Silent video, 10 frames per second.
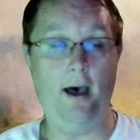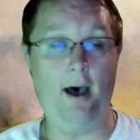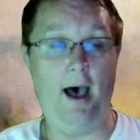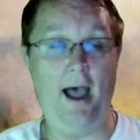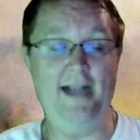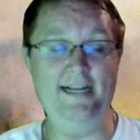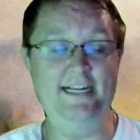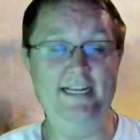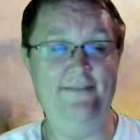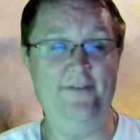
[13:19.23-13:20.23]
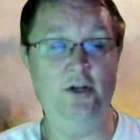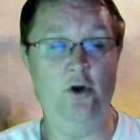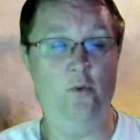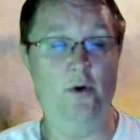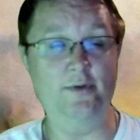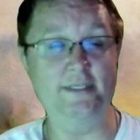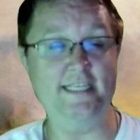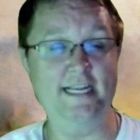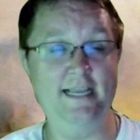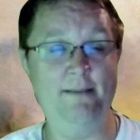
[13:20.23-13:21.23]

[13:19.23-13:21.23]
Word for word: I, didn't even know what was sitting in